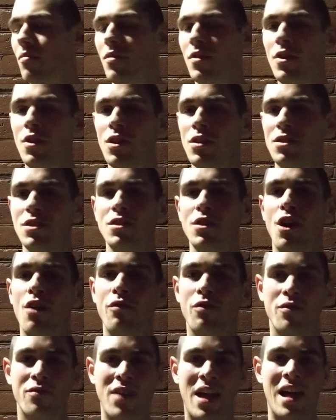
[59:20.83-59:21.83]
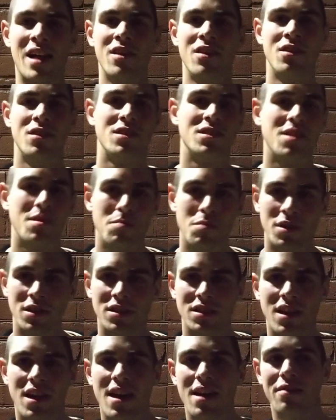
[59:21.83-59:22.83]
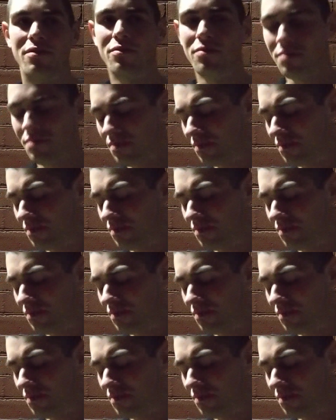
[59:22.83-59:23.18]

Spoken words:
You just offer value to somebody's life.